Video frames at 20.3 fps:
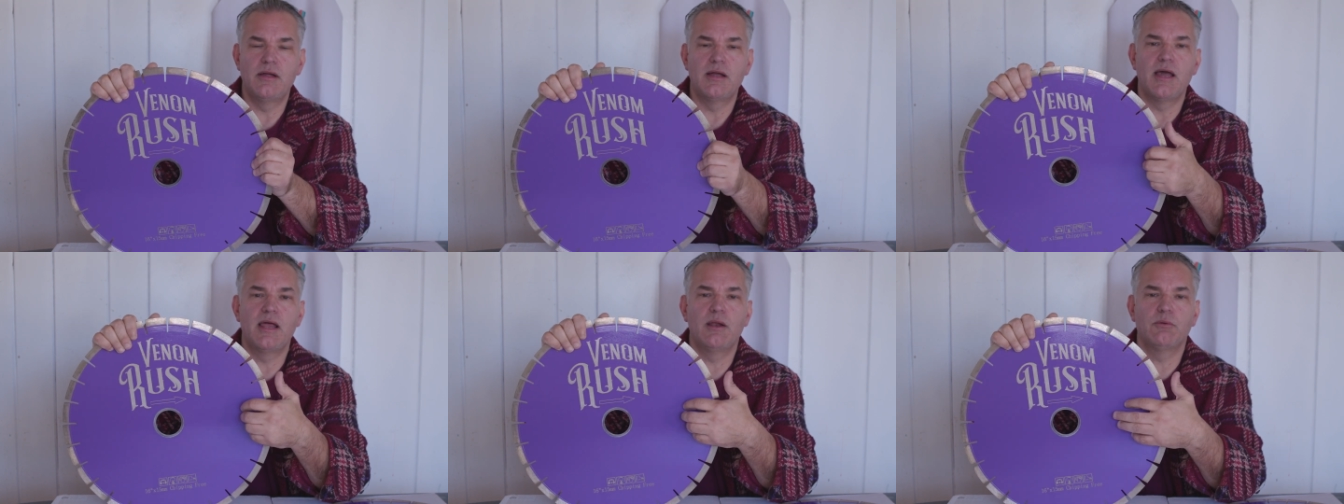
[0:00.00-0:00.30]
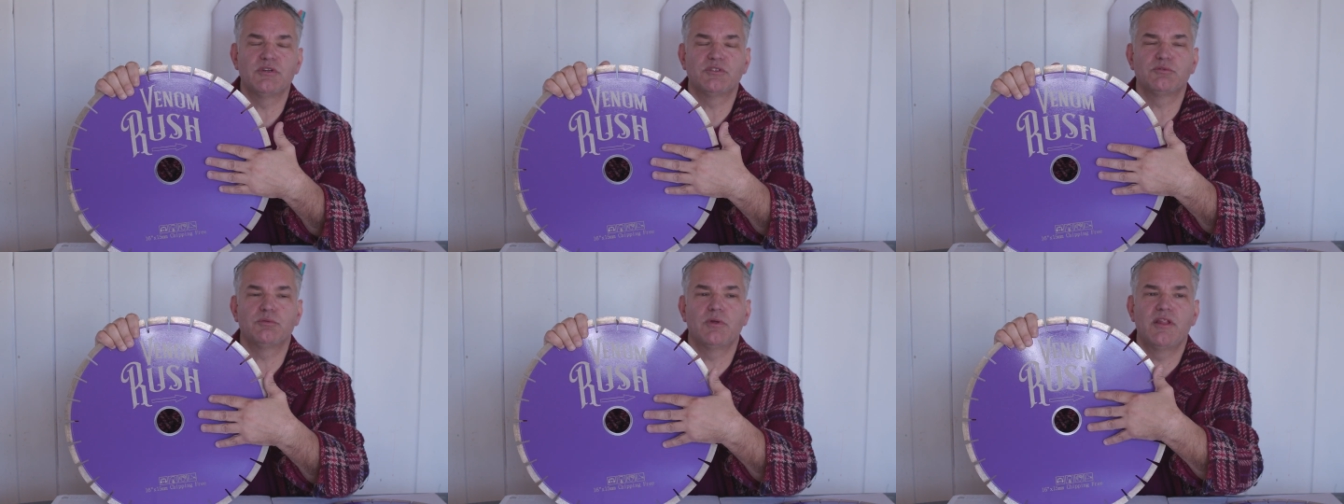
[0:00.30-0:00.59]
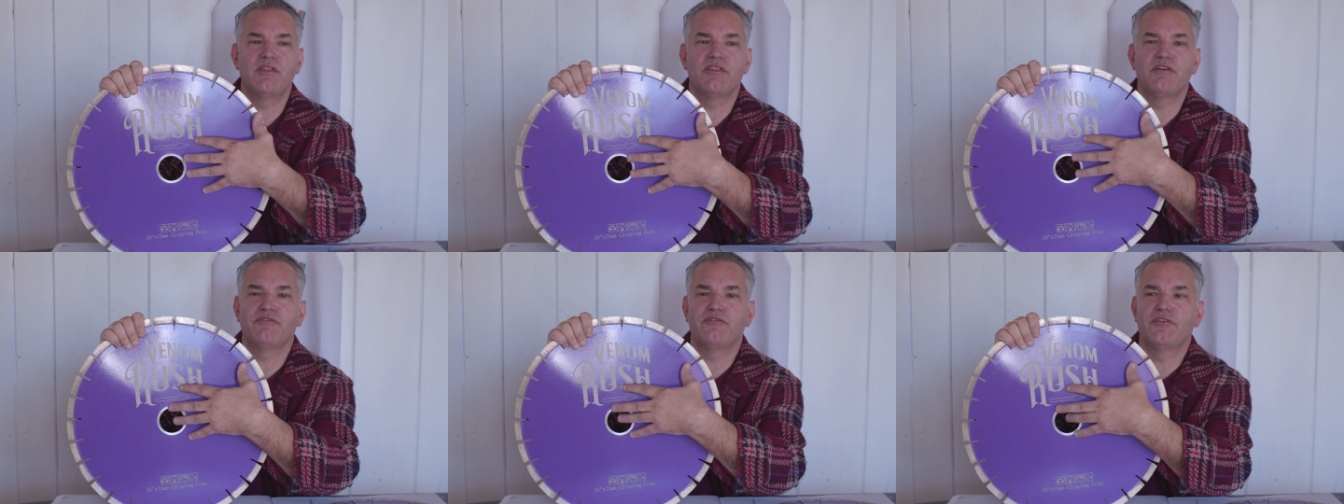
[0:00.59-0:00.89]
And it was one
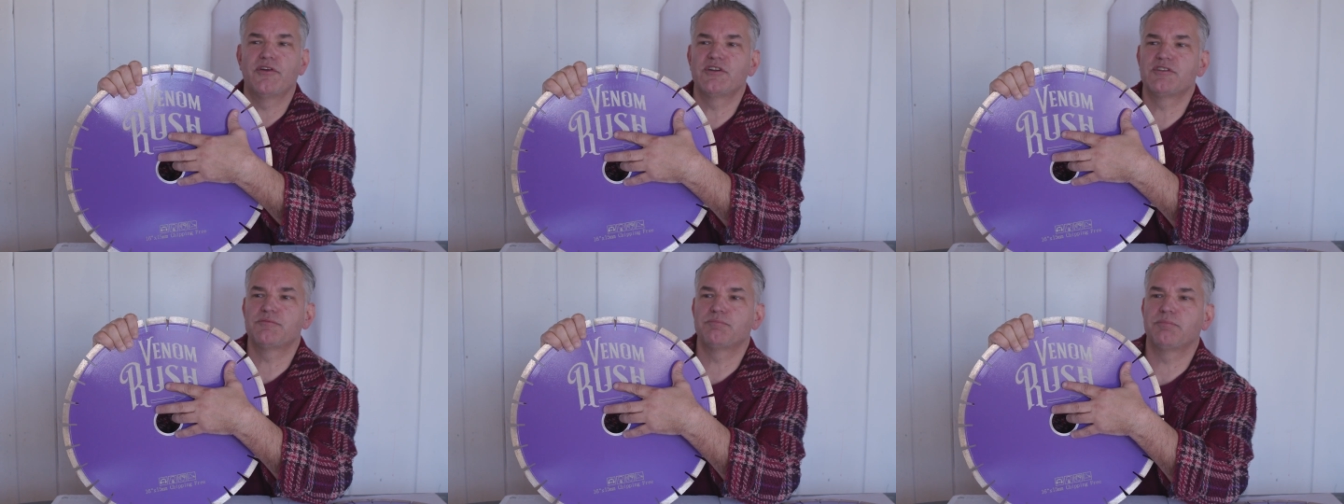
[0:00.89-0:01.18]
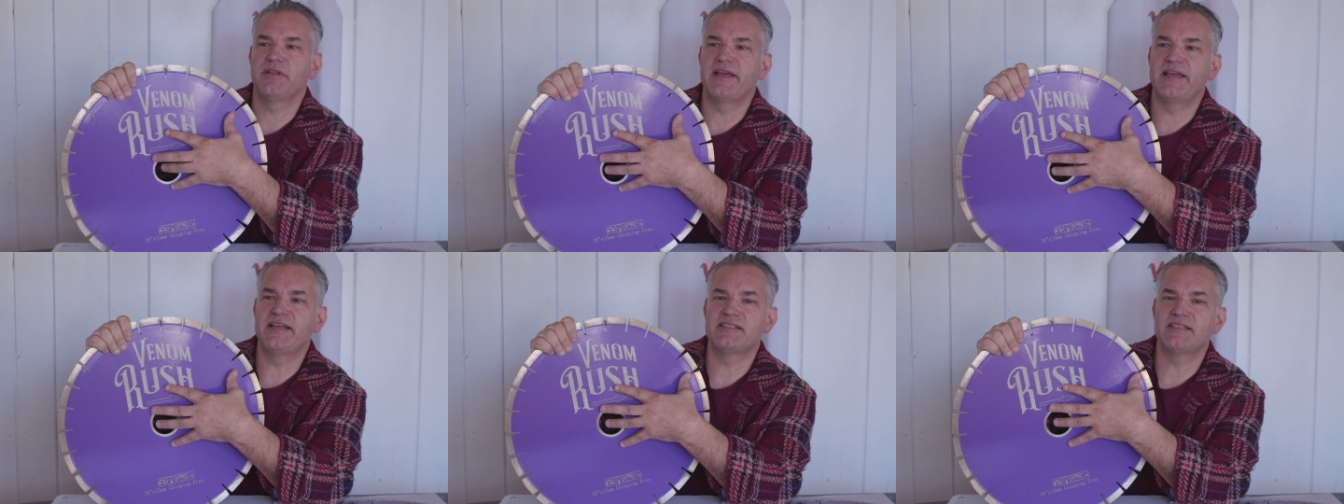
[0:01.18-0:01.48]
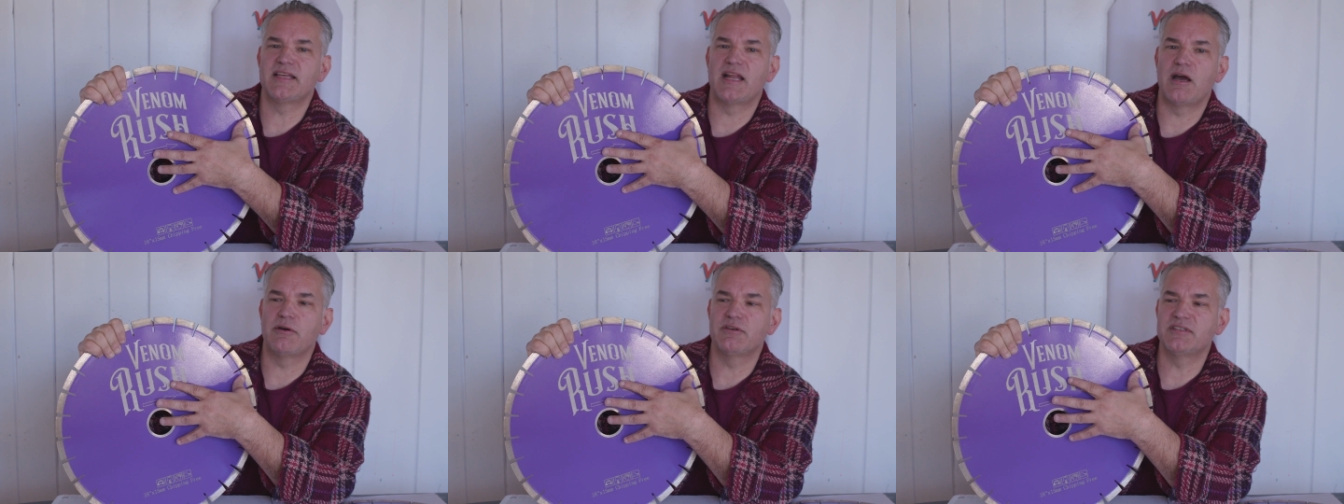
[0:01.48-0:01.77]
of the first blades
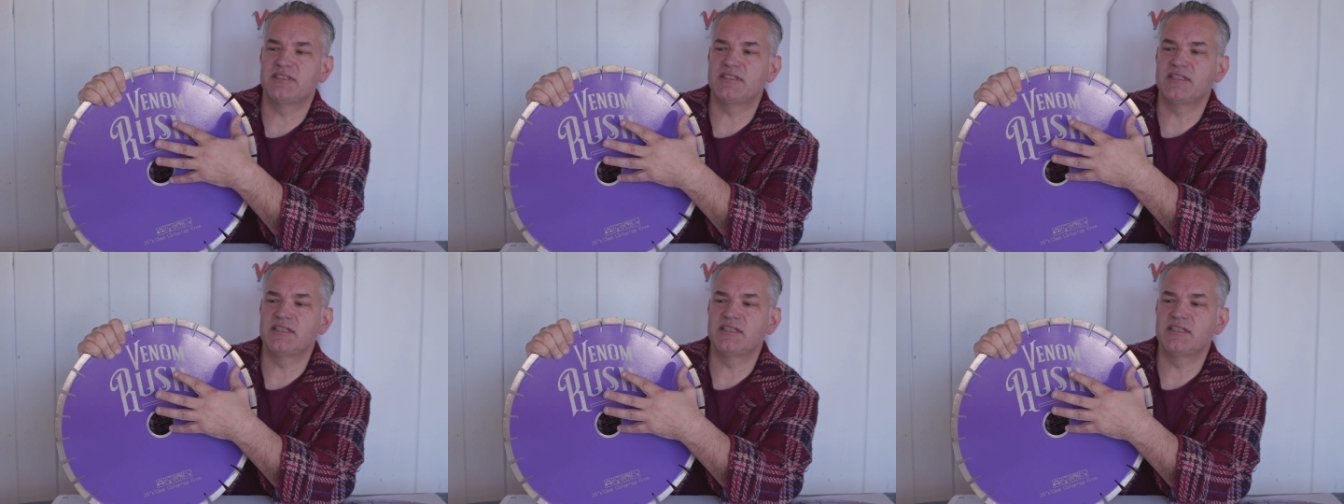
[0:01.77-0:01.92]
that I was